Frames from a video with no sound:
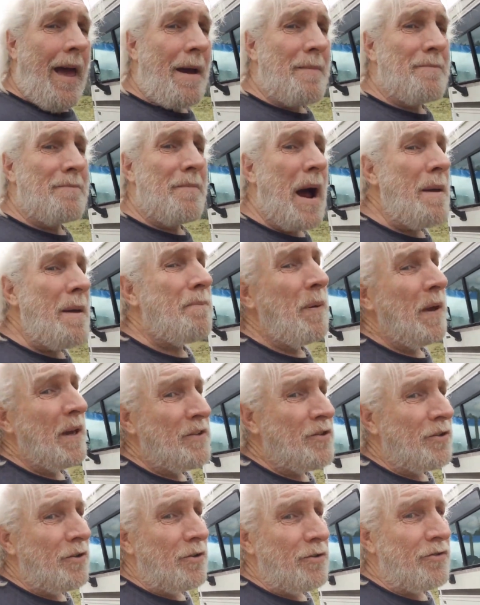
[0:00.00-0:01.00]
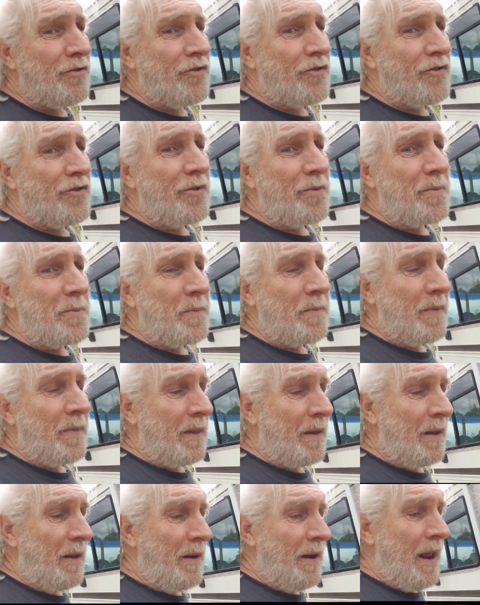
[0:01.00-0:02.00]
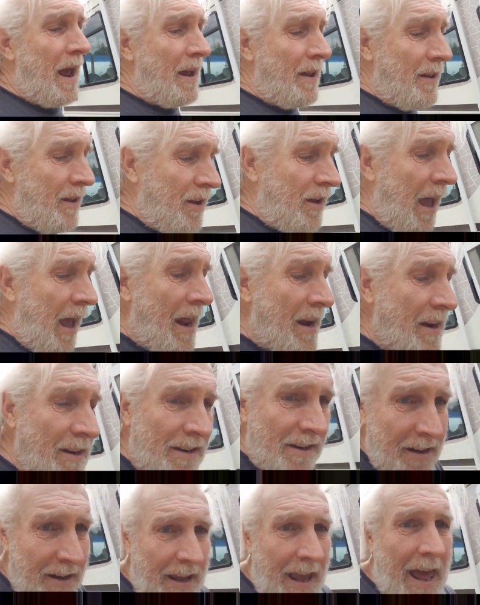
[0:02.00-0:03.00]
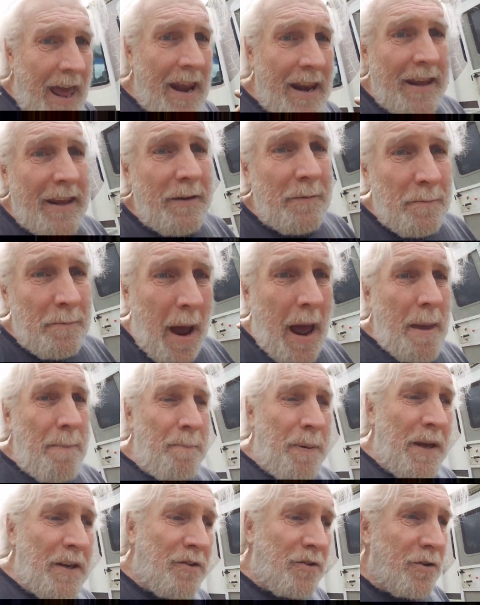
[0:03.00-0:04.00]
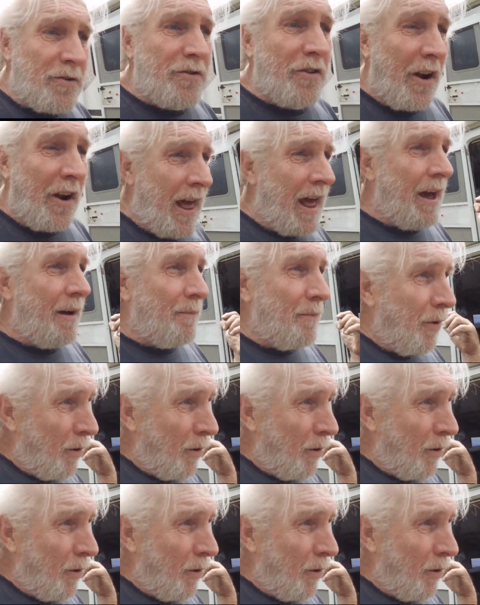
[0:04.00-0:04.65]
my pictures. Now you gotta give my pictures a lot